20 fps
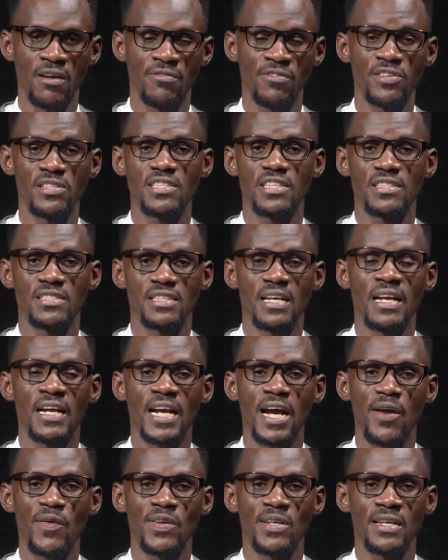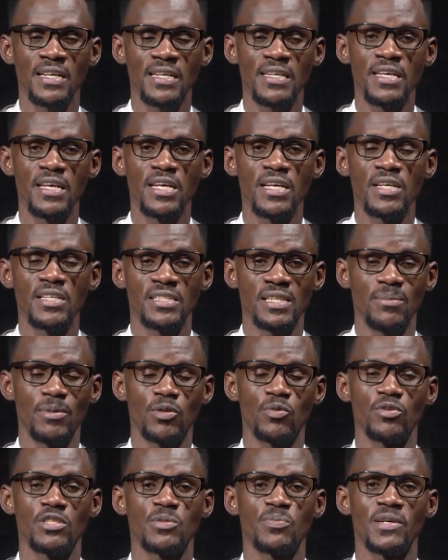For instance, currently, someone
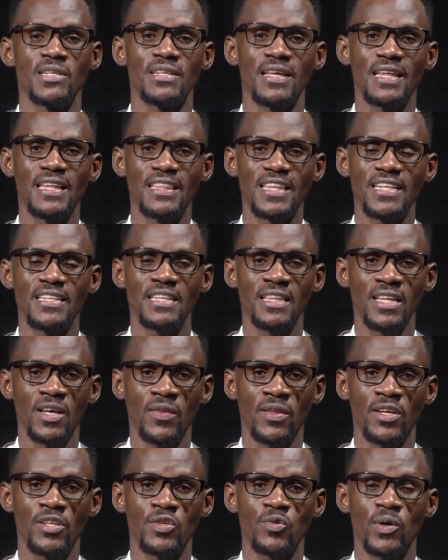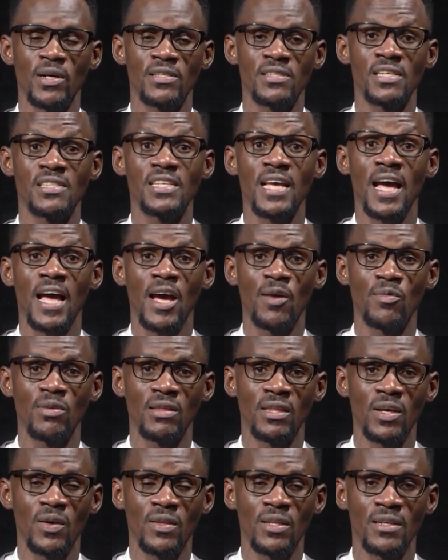would spend 30,000 to access
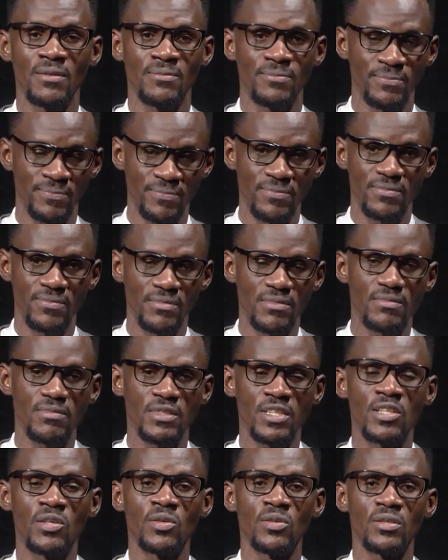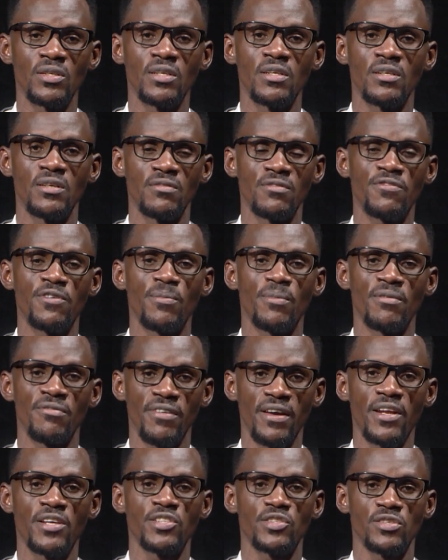100,000, you know, from a
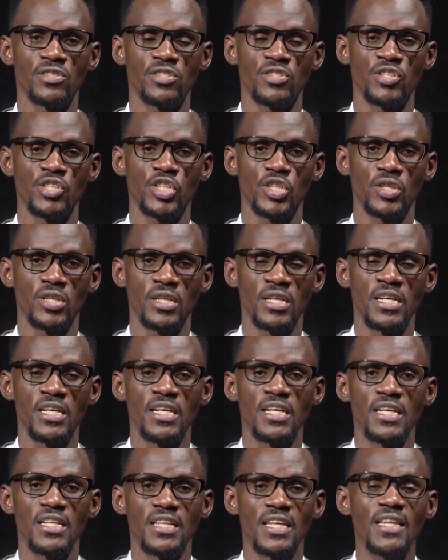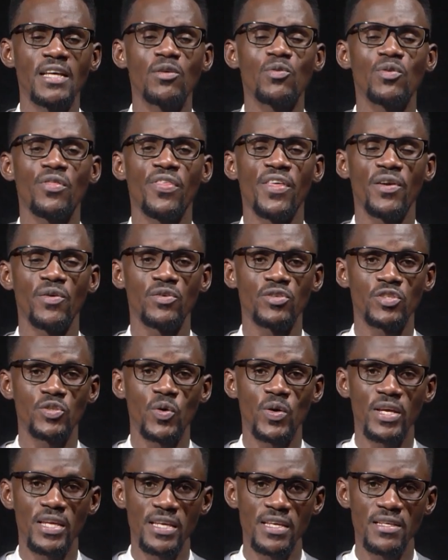financial institution. The other good thing
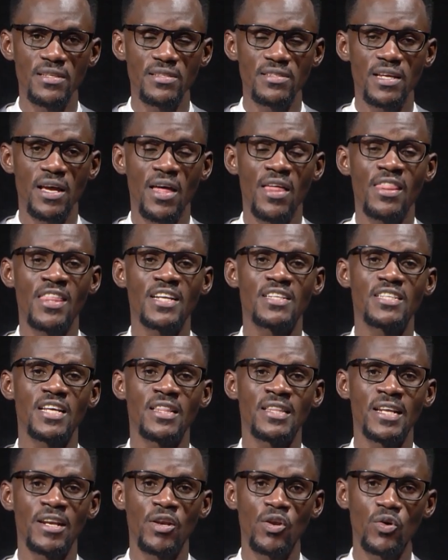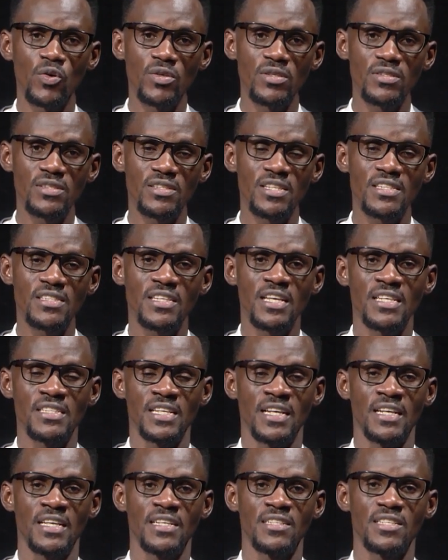also is that the loans these guys
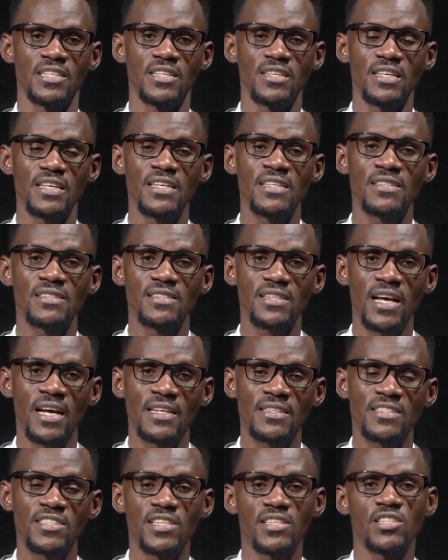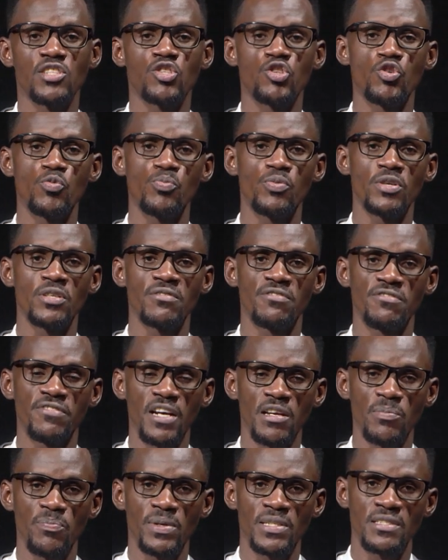are getting is at just
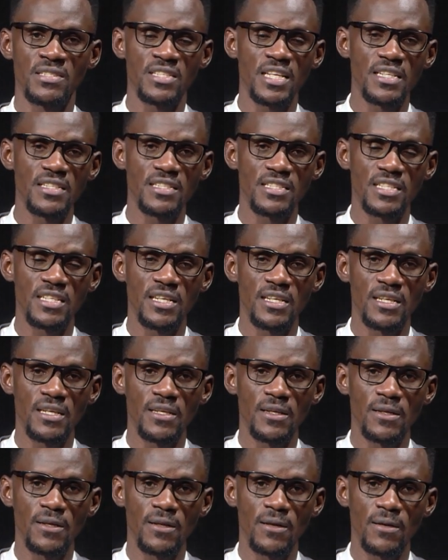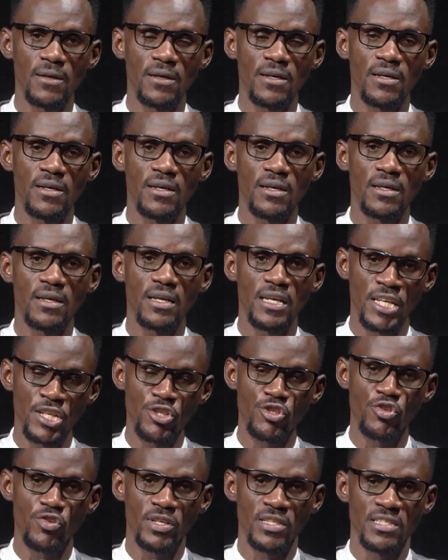2.5%
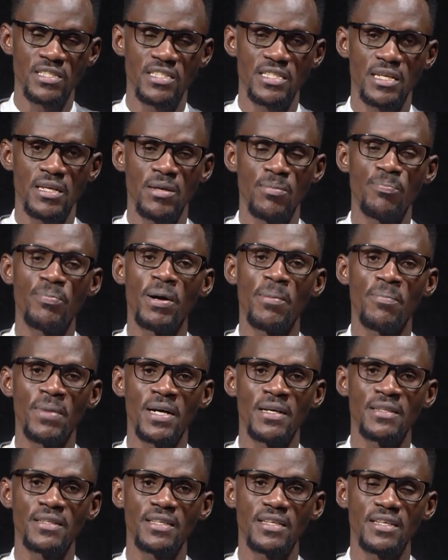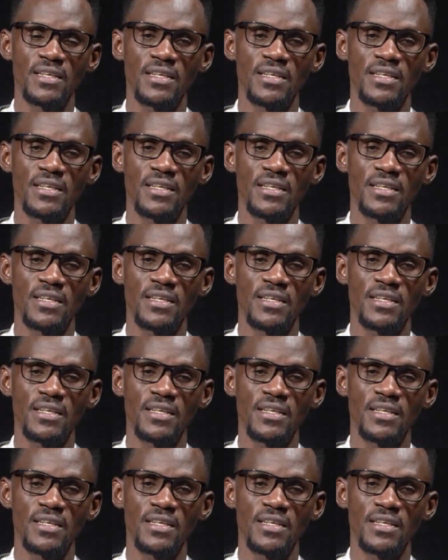interest per month.